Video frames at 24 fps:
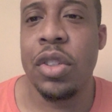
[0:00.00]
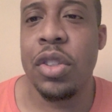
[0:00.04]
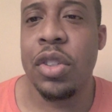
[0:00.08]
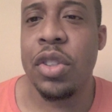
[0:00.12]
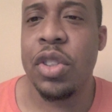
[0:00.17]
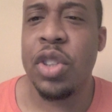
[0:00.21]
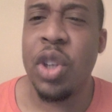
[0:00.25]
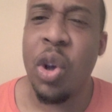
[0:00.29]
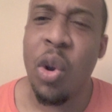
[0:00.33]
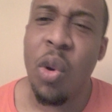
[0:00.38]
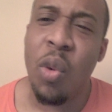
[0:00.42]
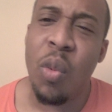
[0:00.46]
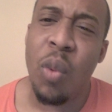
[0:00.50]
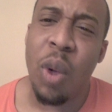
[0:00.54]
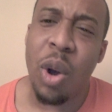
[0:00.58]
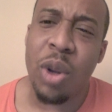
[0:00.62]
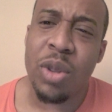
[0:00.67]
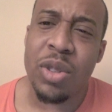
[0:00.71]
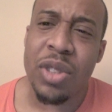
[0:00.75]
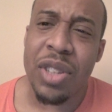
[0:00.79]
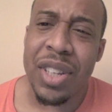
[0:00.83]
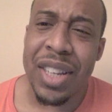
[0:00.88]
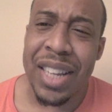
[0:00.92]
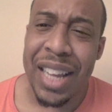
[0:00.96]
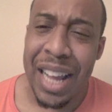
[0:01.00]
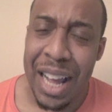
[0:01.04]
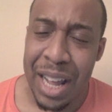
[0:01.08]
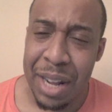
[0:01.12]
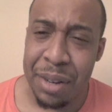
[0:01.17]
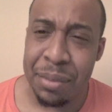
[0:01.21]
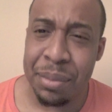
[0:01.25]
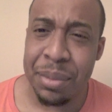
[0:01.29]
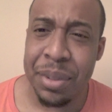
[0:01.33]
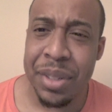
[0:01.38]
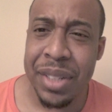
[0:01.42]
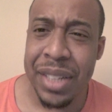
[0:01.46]
So Walter
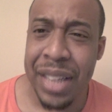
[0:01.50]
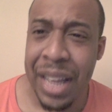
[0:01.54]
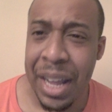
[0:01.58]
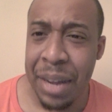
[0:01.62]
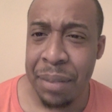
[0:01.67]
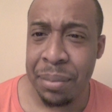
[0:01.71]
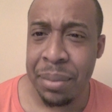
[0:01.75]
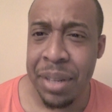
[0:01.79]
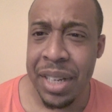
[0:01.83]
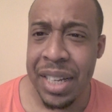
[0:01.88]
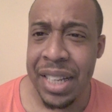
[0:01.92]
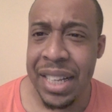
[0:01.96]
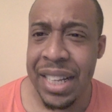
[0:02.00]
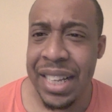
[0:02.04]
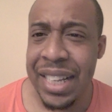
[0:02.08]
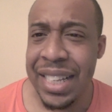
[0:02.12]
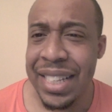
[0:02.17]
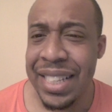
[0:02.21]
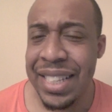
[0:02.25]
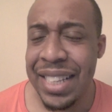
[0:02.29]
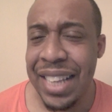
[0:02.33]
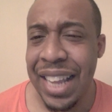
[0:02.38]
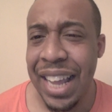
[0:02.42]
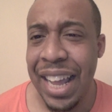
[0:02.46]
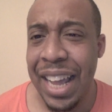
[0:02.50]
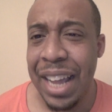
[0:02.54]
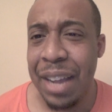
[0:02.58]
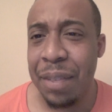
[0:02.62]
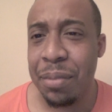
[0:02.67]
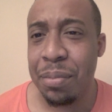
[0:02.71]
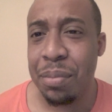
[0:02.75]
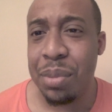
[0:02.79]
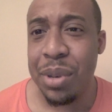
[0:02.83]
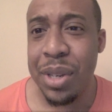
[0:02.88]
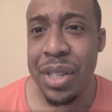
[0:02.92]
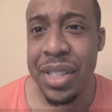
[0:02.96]
Can- Kannemann is a
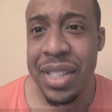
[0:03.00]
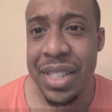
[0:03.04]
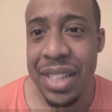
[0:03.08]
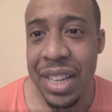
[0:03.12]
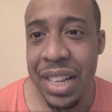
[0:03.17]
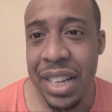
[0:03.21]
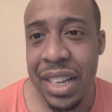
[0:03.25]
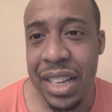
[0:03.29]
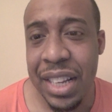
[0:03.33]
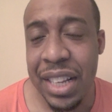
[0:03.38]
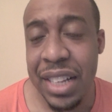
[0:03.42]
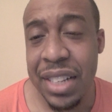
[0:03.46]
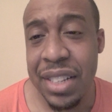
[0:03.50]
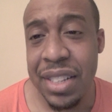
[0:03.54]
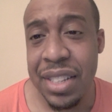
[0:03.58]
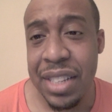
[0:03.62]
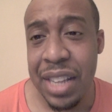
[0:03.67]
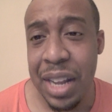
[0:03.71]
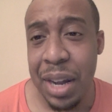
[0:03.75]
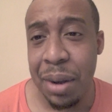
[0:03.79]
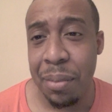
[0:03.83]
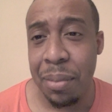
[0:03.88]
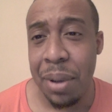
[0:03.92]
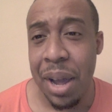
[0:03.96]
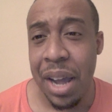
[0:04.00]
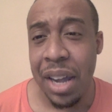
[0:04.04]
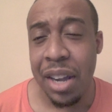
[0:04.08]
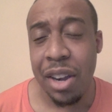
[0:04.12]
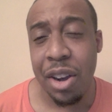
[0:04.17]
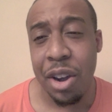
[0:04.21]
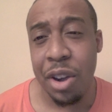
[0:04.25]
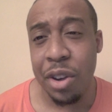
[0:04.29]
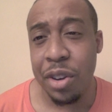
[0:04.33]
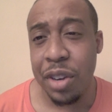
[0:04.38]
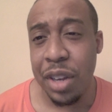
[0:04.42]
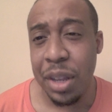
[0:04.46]
Brazilian centre back
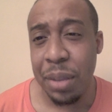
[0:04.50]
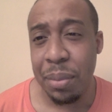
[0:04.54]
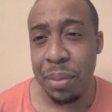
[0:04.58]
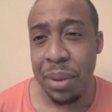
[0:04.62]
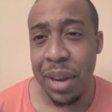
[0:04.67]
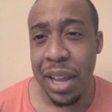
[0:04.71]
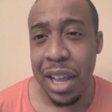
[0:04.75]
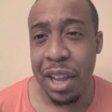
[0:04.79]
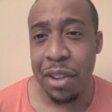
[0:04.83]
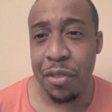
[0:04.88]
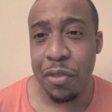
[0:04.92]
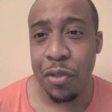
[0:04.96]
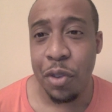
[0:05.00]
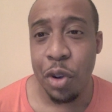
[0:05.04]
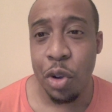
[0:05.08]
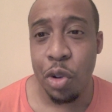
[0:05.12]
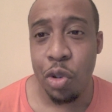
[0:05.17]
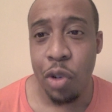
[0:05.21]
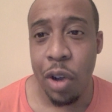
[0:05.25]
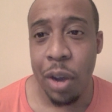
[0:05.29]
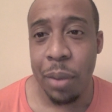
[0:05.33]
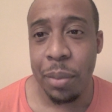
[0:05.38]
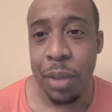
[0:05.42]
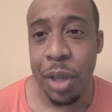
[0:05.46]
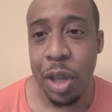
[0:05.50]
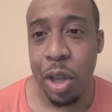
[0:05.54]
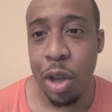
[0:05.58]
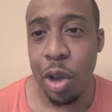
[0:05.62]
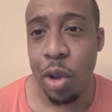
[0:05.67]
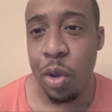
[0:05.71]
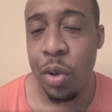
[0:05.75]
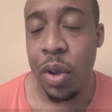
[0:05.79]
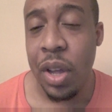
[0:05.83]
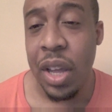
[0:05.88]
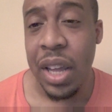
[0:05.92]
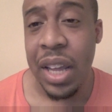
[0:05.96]
currently playing for
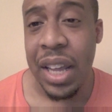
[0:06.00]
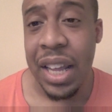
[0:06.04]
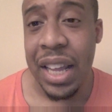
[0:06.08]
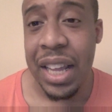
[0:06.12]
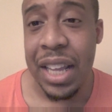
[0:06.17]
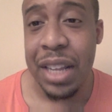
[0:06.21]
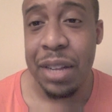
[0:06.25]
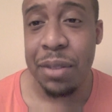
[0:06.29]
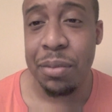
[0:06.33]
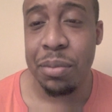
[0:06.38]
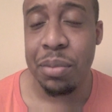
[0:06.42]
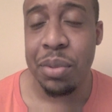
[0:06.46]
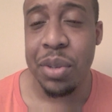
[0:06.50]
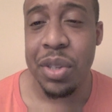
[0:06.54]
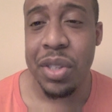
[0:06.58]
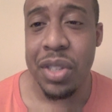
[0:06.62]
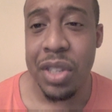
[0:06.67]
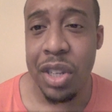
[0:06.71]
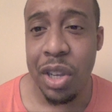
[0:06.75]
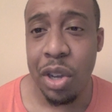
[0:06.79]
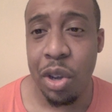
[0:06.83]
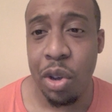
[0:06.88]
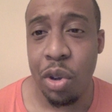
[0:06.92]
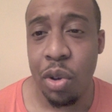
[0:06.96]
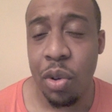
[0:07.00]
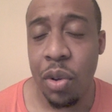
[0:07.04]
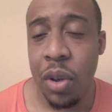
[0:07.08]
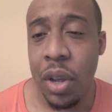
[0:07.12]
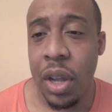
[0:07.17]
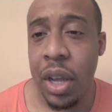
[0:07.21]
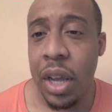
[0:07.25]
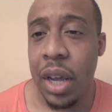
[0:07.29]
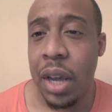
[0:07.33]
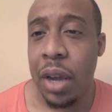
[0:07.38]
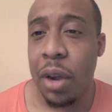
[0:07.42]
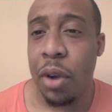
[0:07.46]
Grêmio in Brazil.
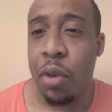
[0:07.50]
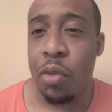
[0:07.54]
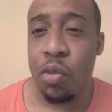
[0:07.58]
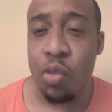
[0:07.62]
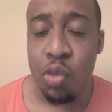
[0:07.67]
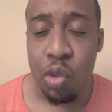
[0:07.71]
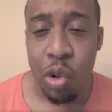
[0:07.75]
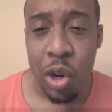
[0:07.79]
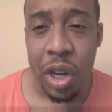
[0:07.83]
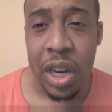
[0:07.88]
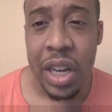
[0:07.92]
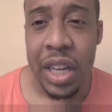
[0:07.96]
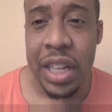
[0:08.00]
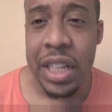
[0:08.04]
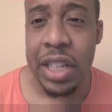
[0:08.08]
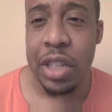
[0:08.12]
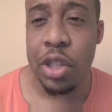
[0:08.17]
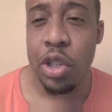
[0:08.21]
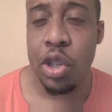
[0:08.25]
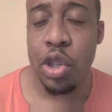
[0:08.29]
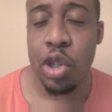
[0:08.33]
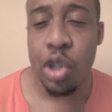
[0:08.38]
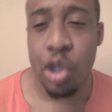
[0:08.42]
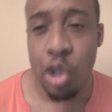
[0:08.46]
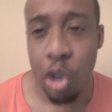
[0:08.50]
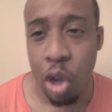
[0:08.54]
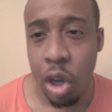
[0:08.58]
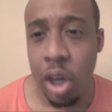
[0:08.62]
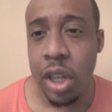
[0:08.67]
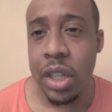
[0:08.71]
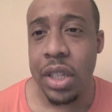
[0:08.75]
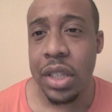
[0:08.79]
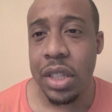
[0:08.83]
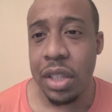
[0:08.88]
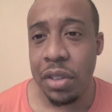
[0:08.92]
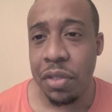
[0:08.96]
Really
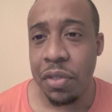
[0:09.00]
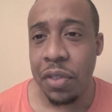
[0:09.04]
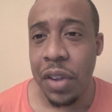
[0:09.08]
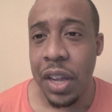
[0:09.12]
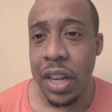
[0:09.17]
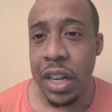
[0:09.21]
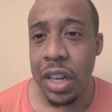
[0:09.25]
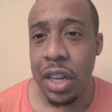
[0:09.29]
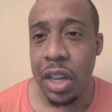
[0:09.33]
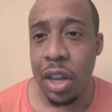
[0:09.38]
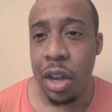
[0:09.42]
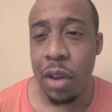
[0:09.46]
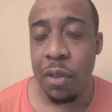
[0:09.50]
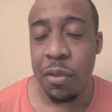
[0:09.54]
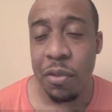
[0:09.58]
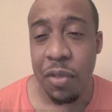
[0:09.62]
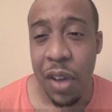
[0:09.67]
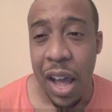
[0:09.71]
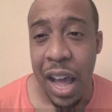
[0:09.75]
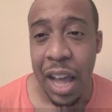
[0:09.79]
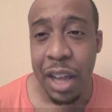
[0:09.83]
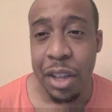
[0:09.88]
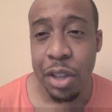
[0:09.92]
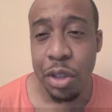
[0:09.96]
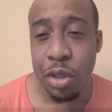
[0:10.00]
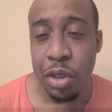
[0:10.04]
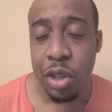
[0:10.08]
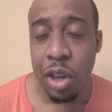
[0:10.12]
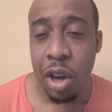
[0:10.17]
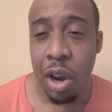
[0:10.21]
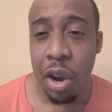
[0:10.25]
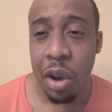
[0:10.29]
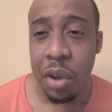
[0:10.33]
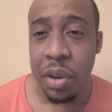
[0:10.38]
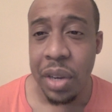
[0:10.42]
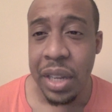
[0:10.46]
solid defender, valued
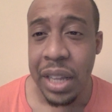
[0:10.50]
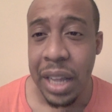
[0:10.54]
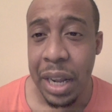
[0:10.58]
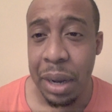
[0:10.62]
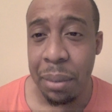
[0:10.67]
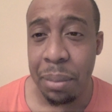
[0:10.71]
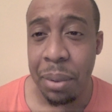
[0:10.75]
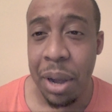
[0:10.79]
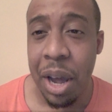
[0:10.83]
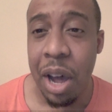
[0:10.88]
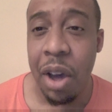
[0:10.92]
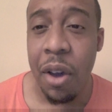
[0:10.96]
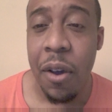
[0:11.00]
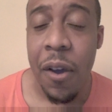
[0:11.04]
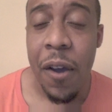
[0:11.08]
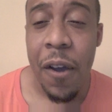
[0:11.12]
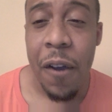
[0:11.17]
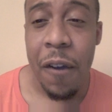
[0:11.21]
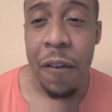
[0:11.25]
currently at about